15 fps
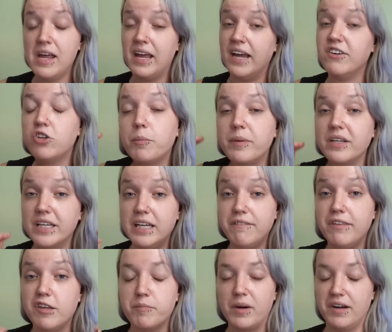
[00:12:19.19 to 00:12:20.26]
and to believe
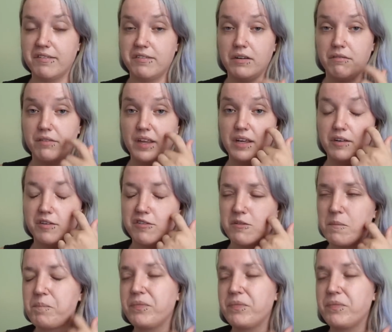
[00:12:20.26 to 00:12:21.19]
these positive things.